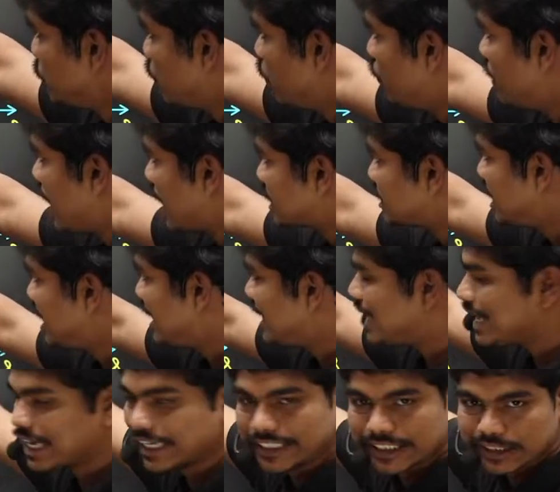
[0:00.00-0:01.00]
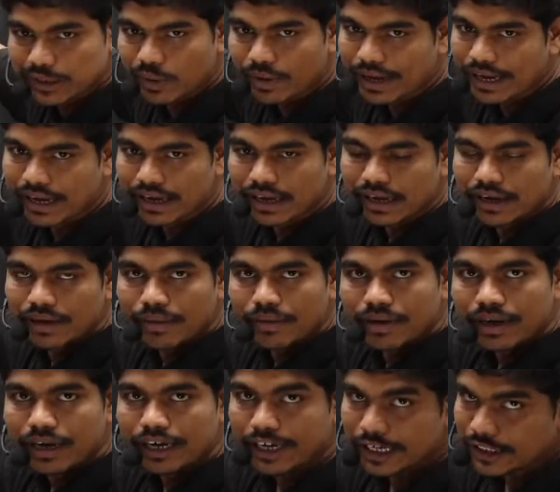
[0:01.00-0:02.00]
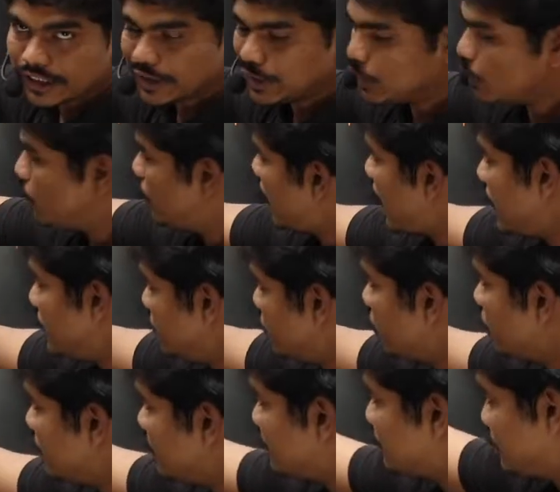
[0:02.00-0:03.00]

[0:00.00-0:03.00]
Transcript: will actually increase. Okay, it is, it's